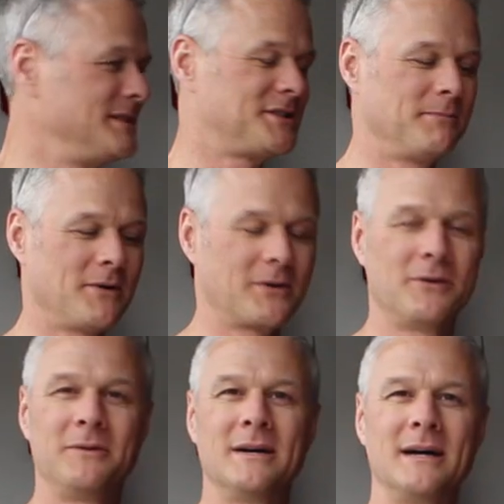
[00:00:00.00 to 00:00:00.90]

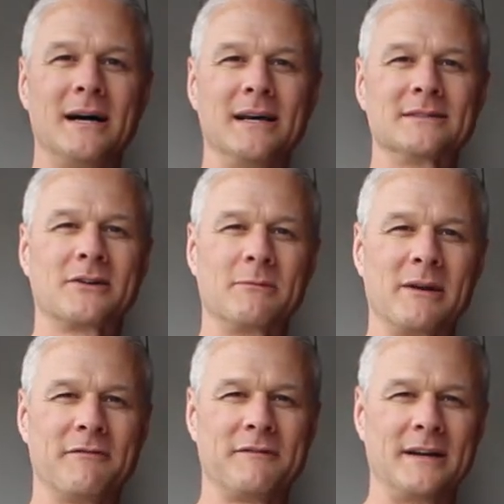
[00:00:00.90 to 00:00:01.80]
Mishimoto is going
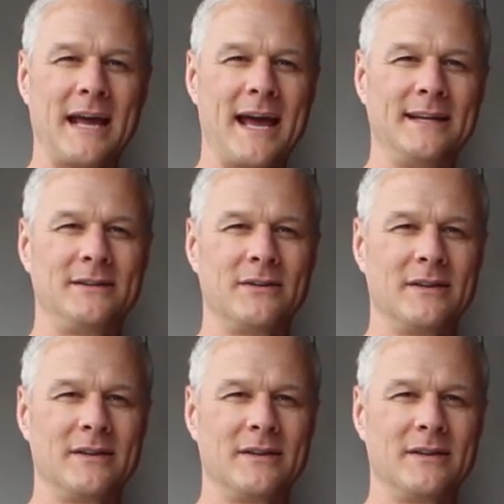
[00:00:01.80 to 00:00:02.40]
to be a fun add